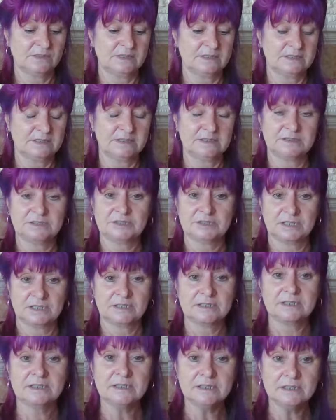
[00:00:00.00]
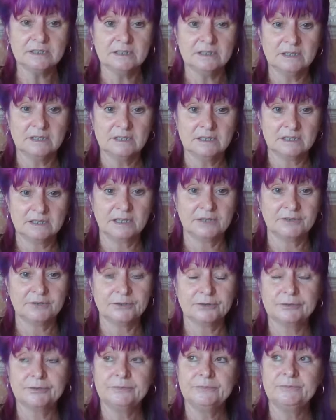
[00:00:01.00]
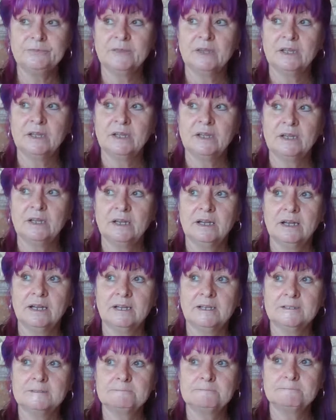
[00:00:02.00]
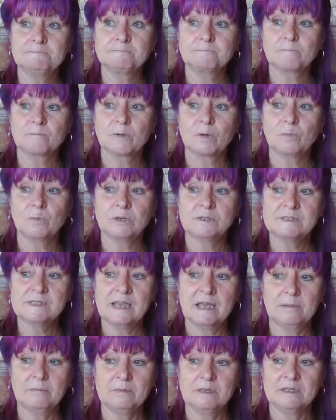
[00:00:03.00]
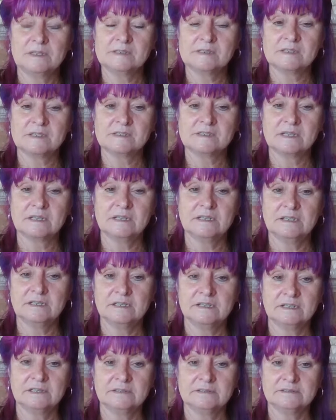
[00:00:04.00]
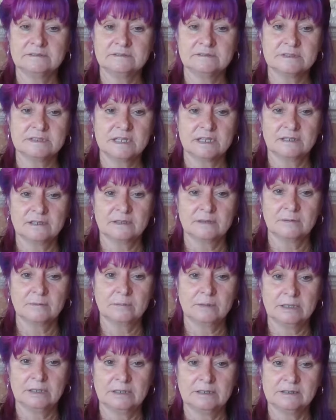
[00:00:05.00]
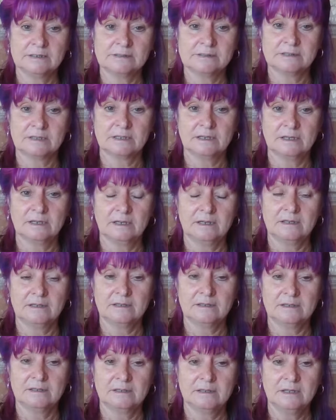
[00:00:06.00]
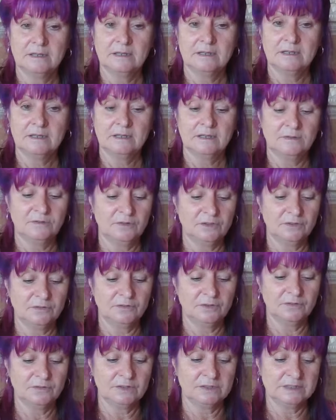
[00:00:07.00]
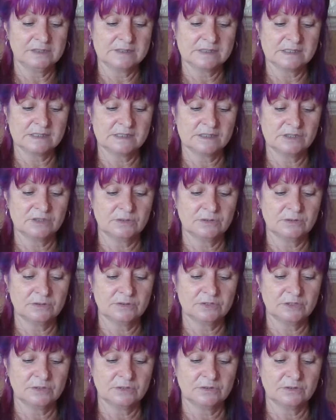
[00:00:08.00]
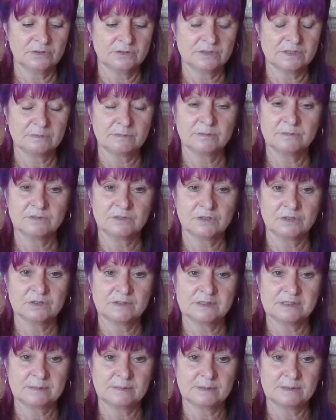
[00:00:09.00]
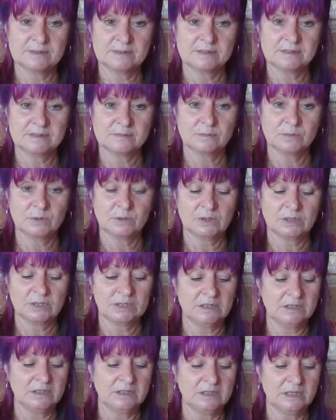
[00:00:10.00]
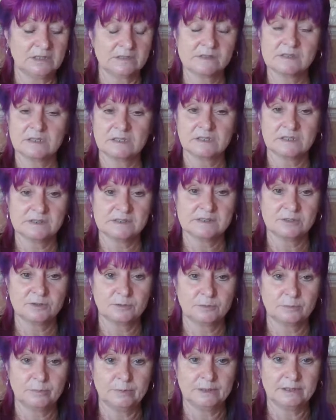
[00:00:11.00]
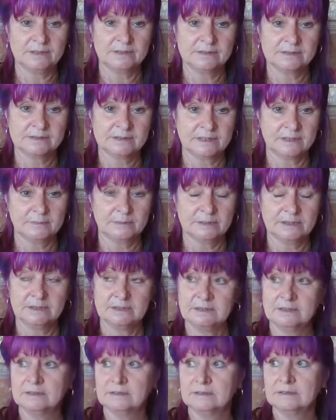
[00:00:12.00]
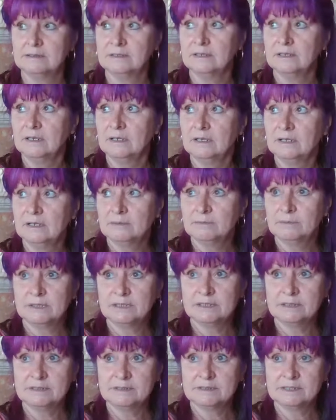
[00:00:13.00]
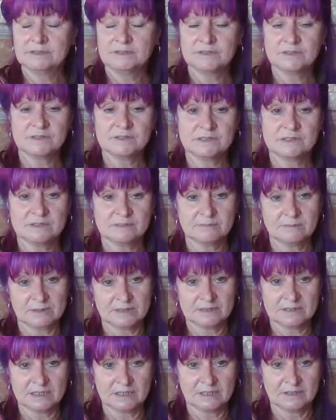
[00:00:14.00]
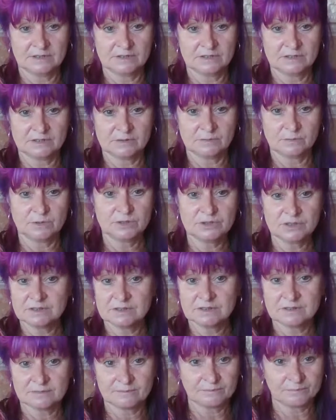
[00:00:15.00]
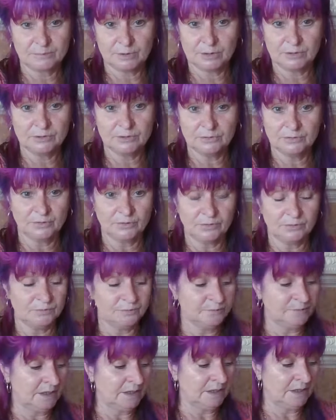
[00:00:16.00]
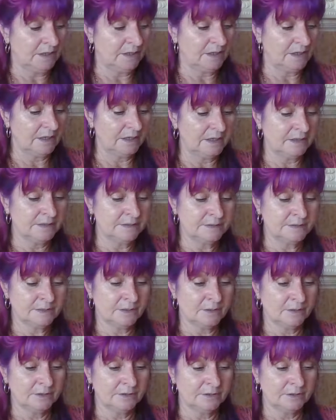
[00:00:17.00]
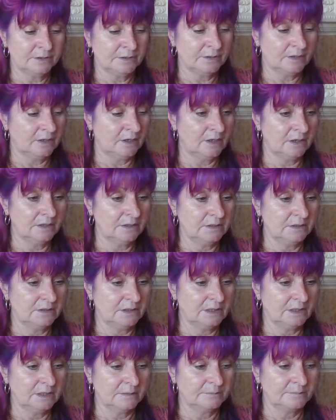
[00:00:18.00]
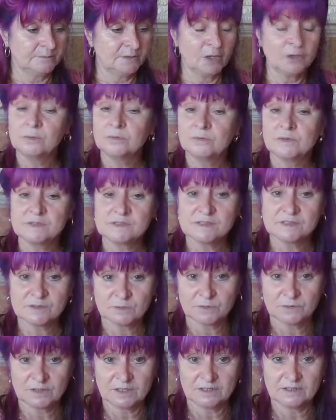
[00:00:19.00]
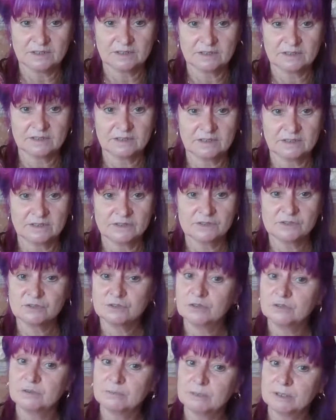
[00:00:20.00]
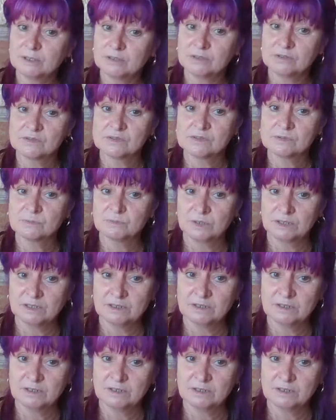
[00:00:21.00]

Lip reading: physically shaking, can do. What's happening is there's a healing taking place. And if you've ever listened to some of Joe Dispenza's work, he has celestial beings coming in when he teaches his meditations, which is beautiful. And I know this is authentic and in his truth, because